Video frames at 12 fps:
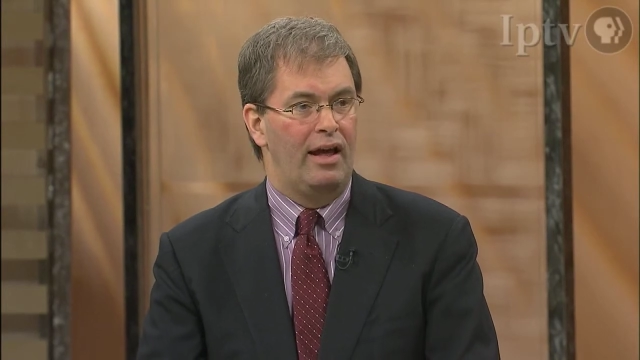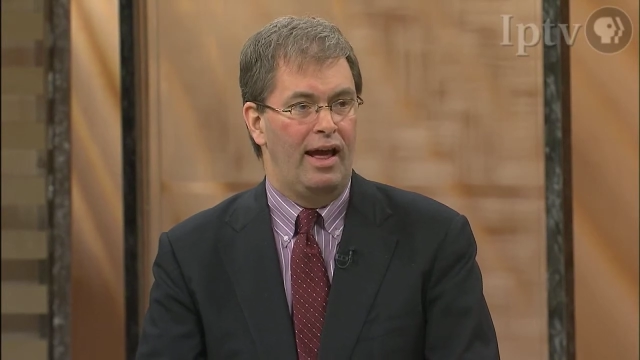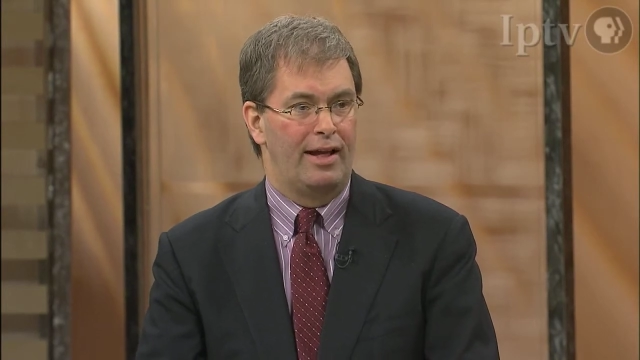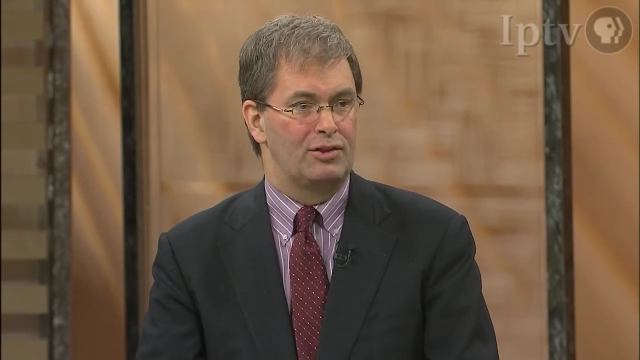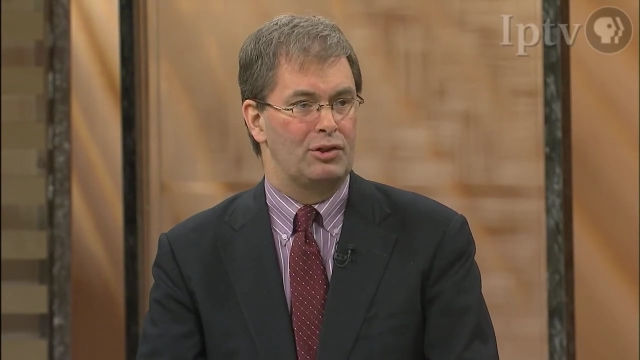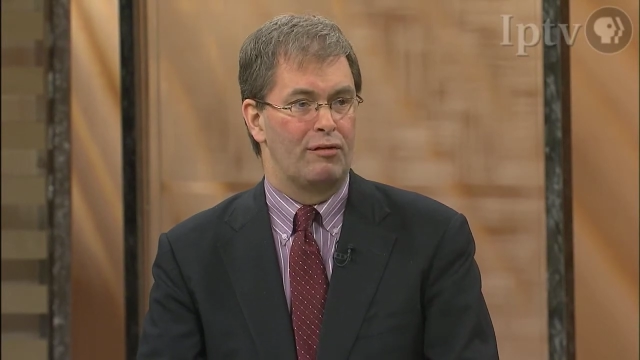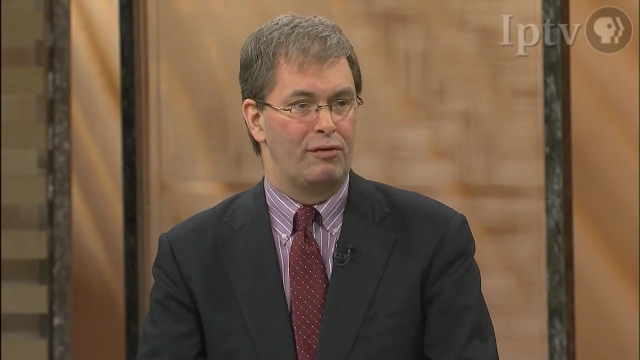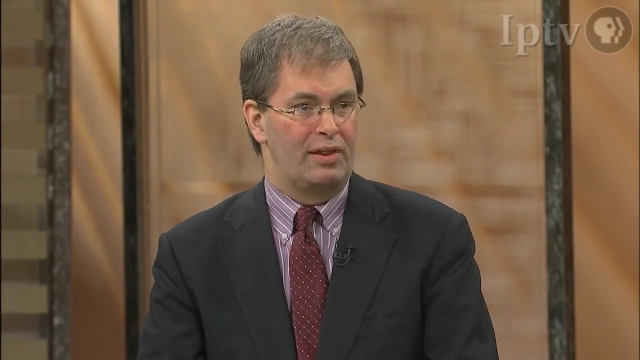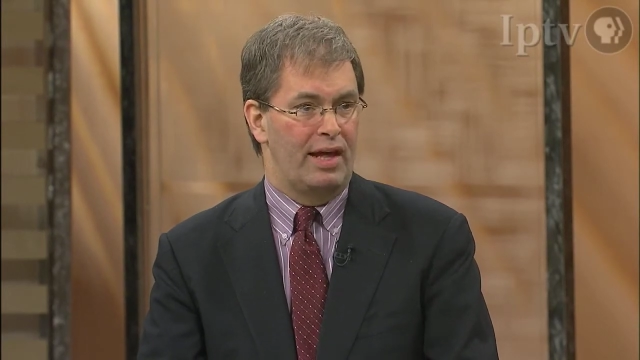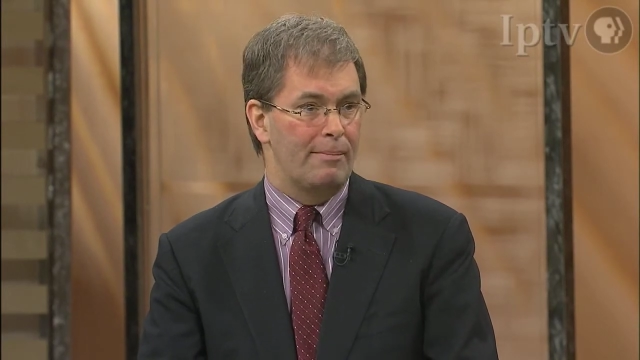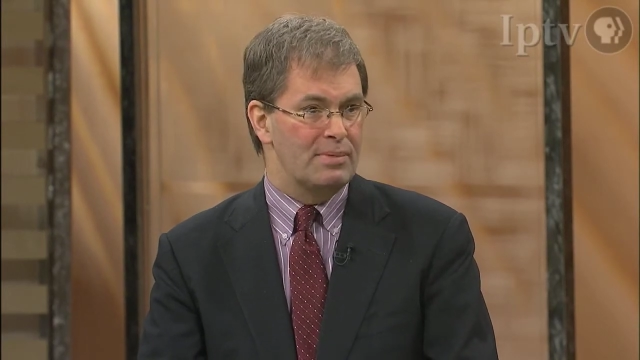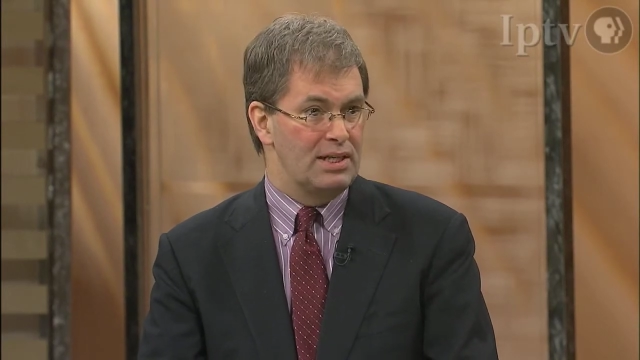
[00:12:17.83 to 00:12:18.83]
And so for
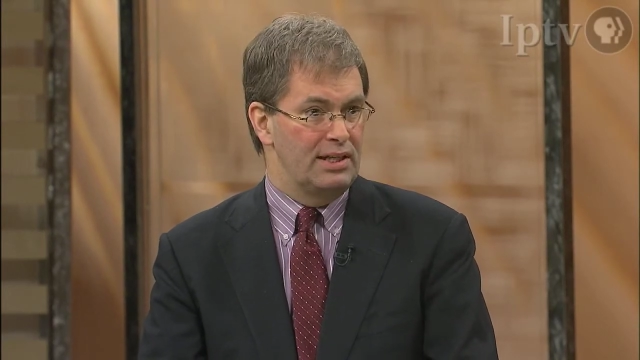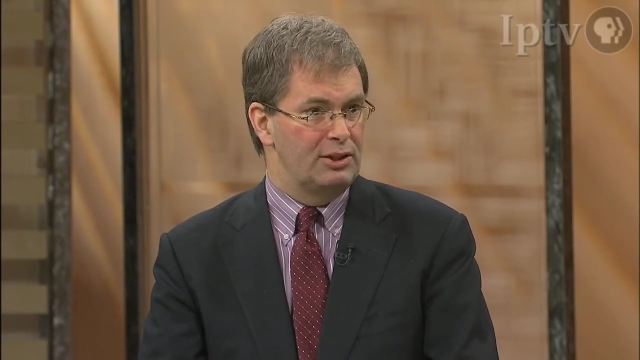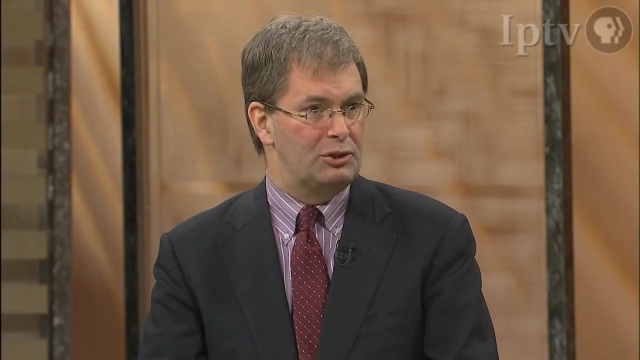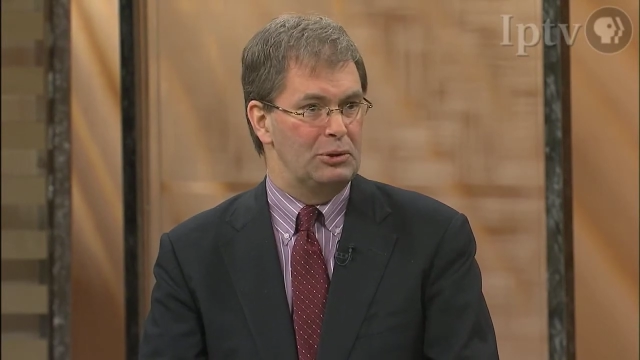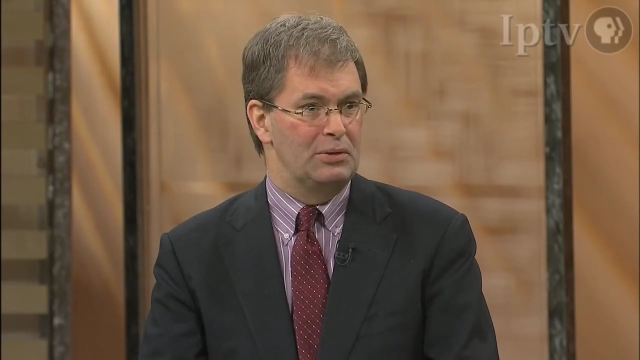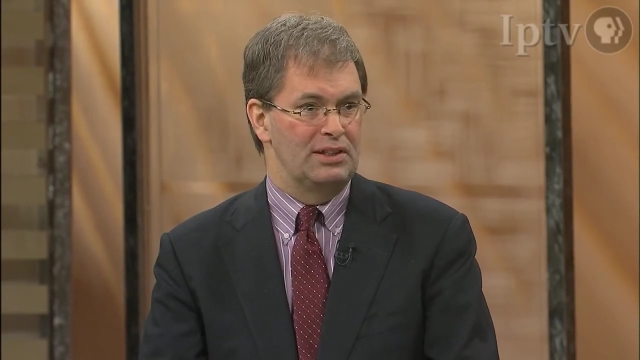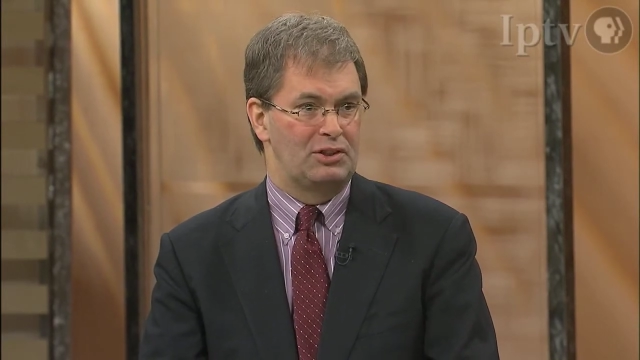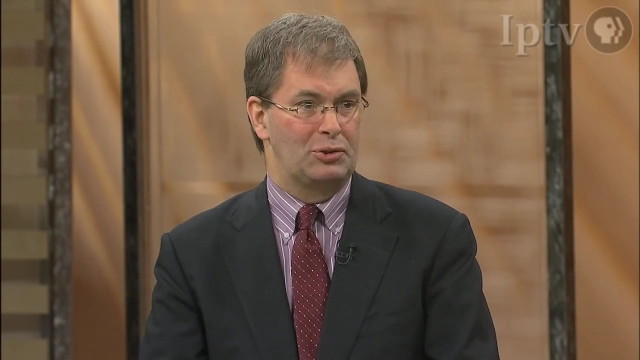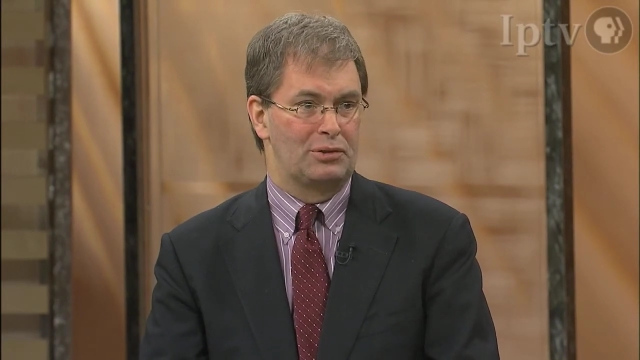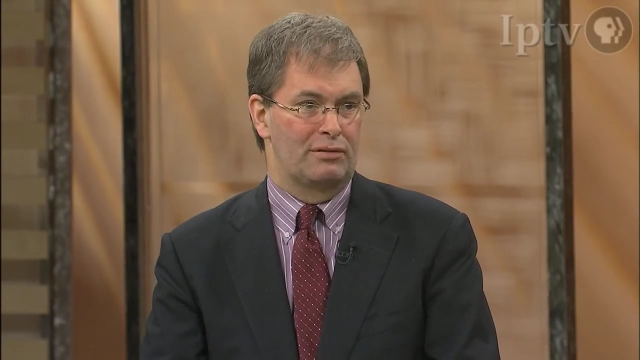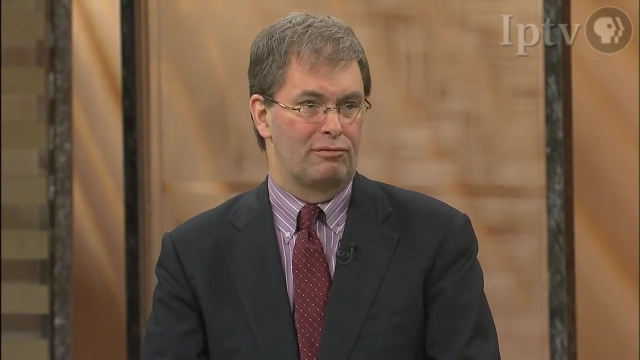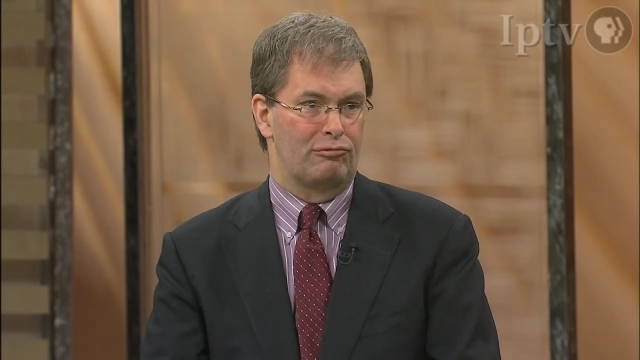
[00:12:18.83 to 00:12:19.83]
them to issue this
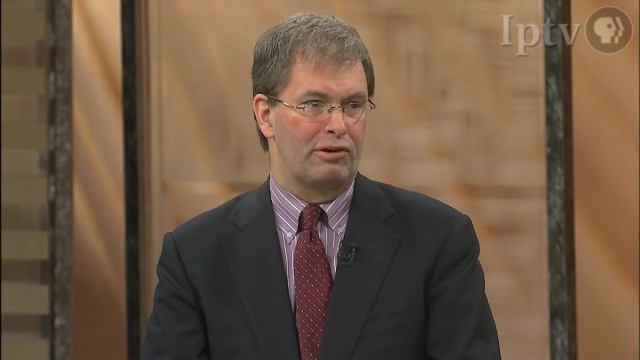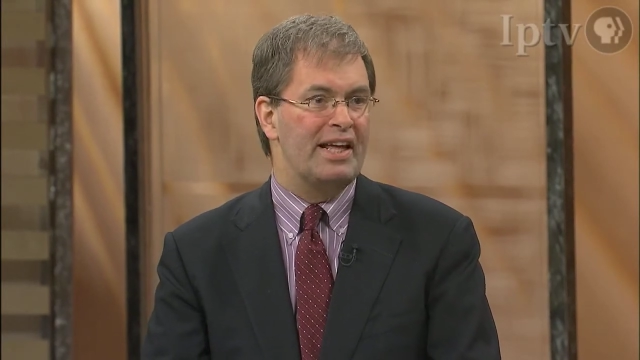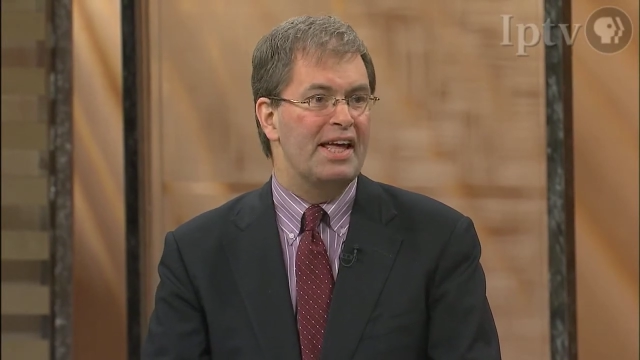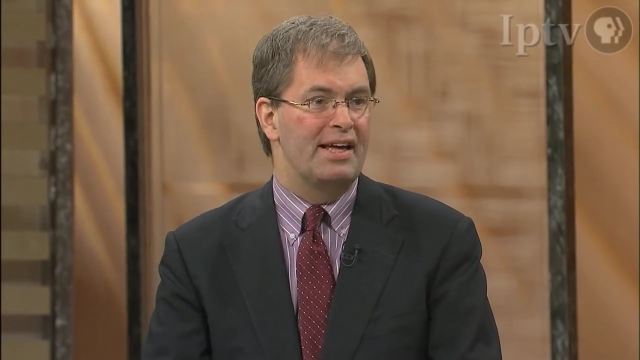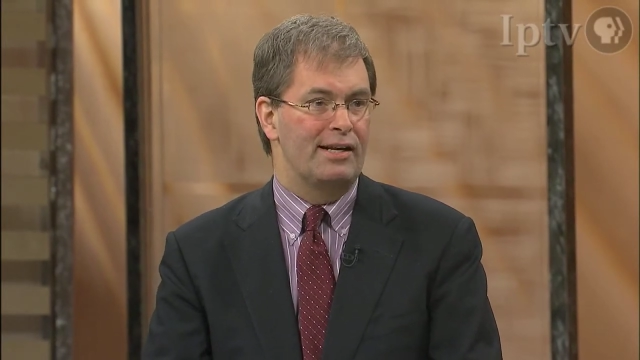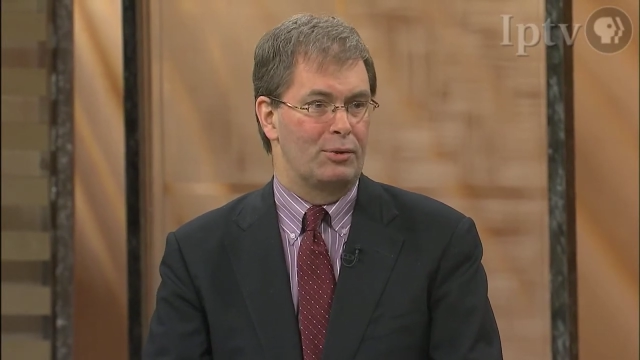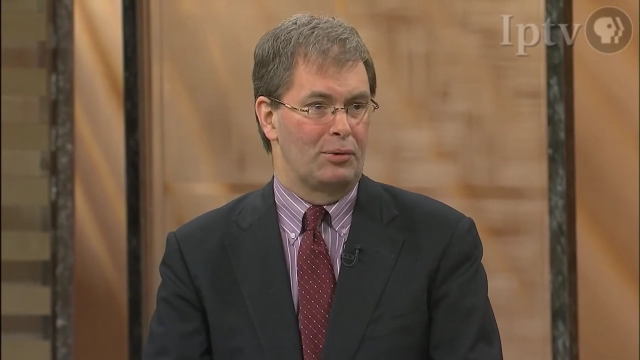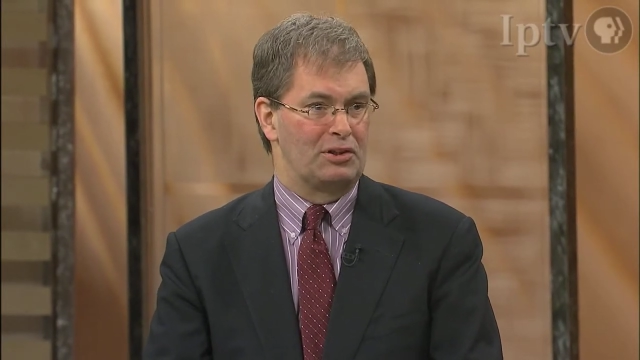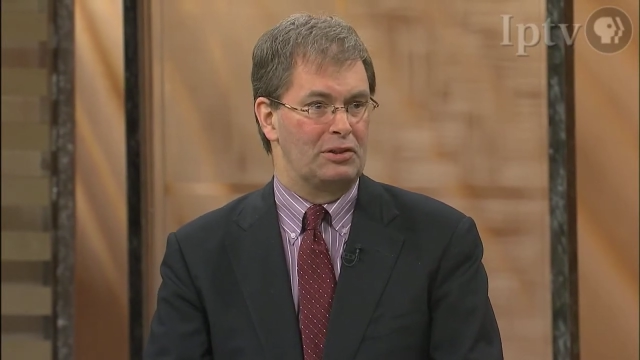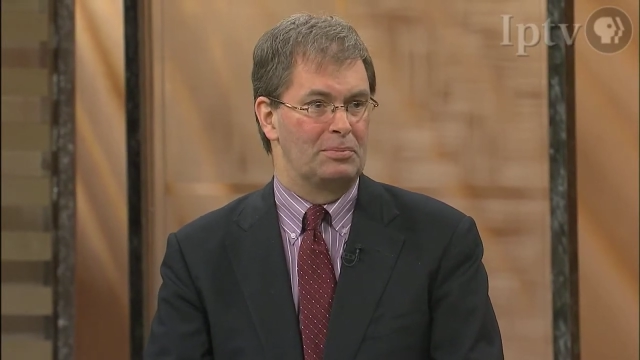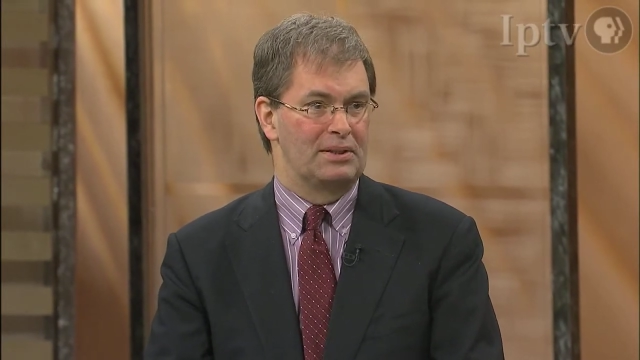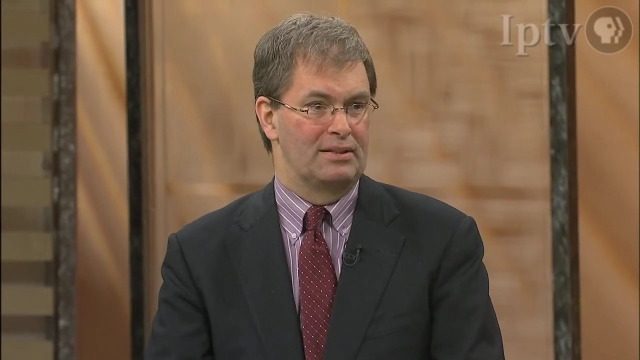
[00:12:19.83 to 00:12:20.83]
sort of ringing
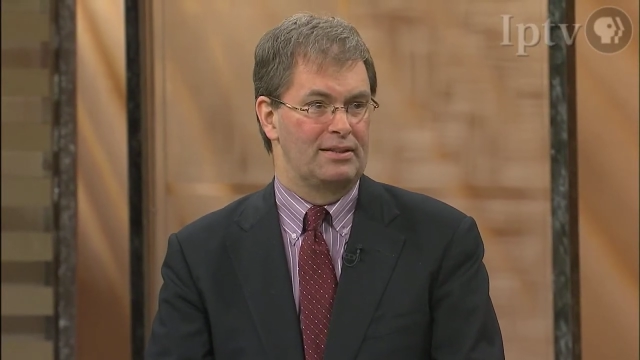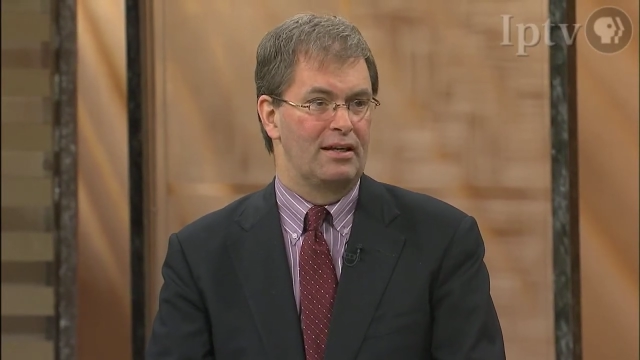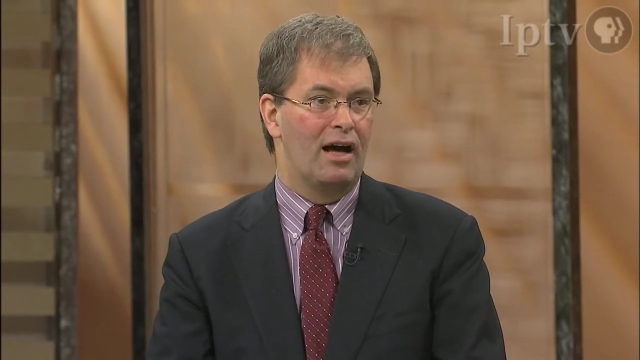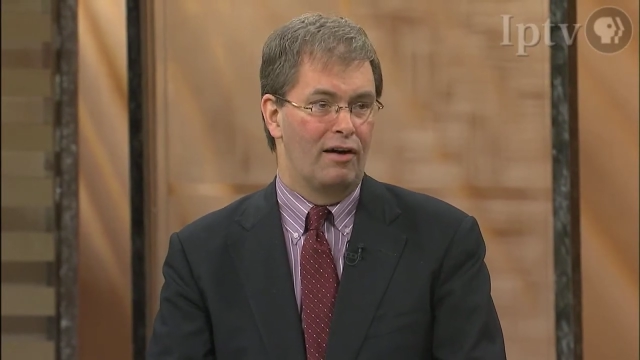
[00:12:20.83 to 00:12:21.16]
endorsement mm-hmm.